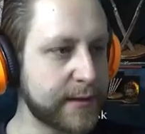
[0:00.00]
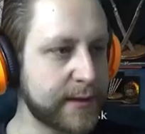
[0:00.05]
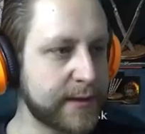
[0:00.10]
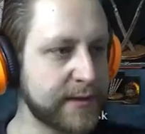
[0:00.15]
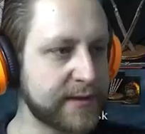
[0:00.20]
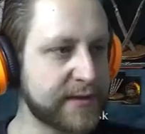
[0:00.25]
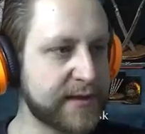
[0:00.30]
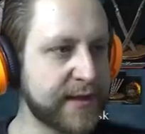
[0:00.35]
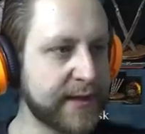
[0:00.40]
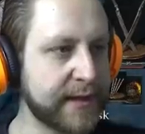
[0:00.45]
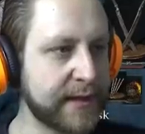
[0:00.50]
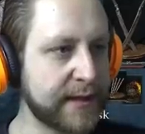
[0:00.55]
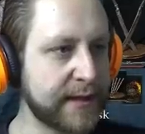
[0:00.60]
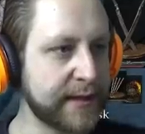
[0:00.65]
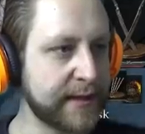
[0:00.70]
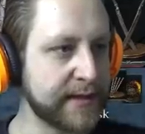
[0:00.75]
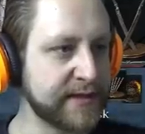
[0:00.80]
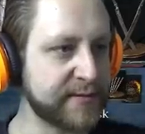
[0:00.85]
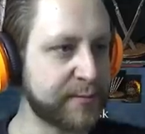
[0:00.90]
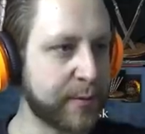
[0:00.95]
and
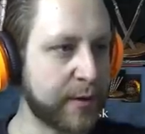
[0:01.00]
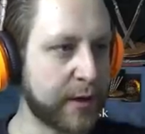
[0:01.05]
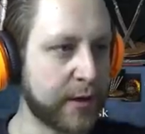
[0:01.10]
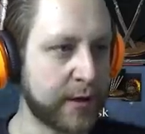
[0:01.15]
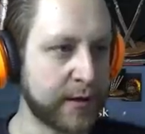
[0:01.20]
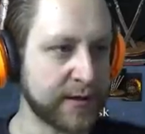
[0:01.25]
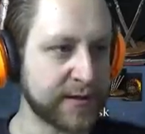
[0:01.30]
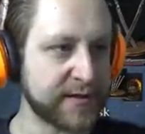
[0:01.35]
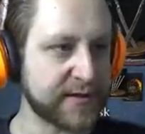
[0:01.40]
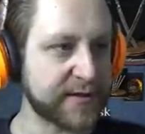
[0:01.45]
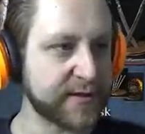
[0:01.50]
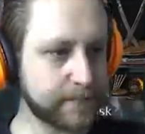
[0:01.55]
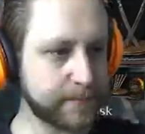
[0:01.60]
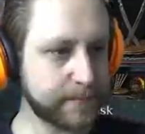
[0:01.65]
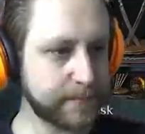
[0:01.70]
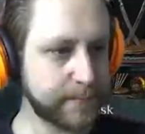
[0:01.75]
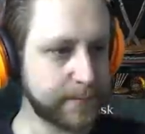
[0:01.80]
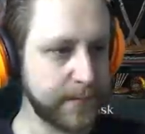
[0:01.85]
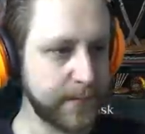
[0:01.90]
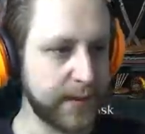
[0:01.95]
tingling his balls.
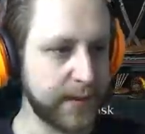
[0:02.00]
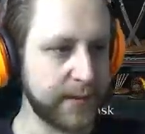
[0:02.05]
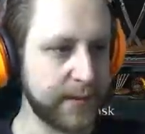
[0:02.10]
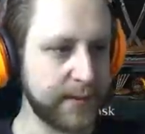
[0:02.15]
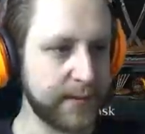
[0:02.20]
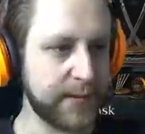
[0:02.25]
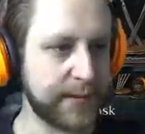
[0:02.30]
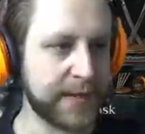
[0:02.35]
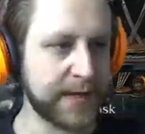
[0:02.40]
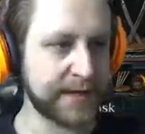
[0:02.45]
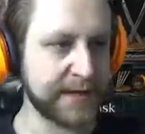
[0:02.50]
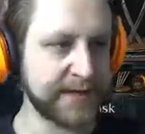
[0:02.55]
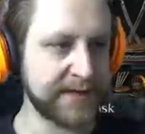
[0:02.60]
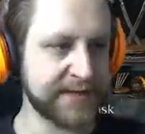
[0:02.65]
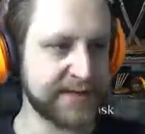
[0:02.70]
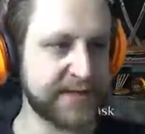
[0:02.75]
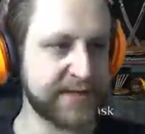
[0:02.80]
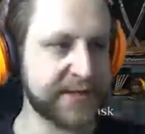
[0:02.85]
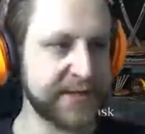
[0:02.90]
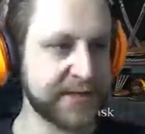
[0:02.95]
Like
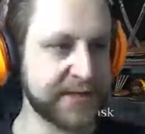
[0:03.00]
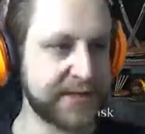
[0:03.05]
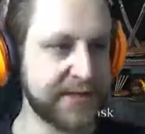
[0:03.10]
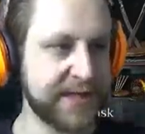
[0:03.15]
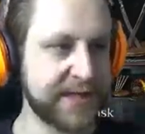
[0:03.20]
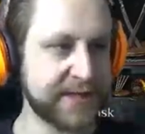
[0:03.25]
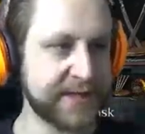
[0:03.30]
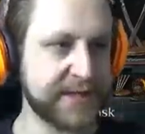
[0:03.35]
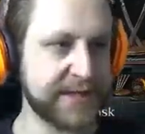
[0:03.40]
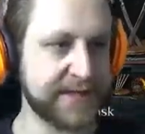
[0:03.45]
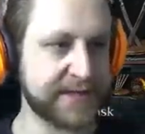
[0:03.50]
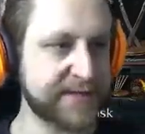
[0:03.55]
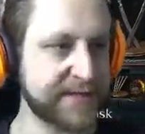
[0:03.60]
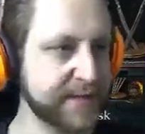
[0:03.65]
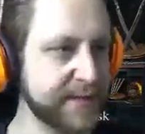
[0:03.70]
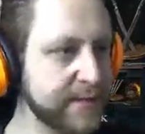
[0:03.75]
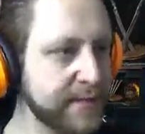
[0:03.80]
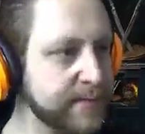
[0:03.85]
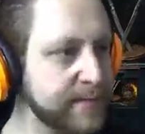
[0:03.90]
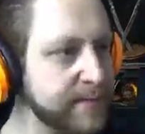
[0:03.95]
this, just like this.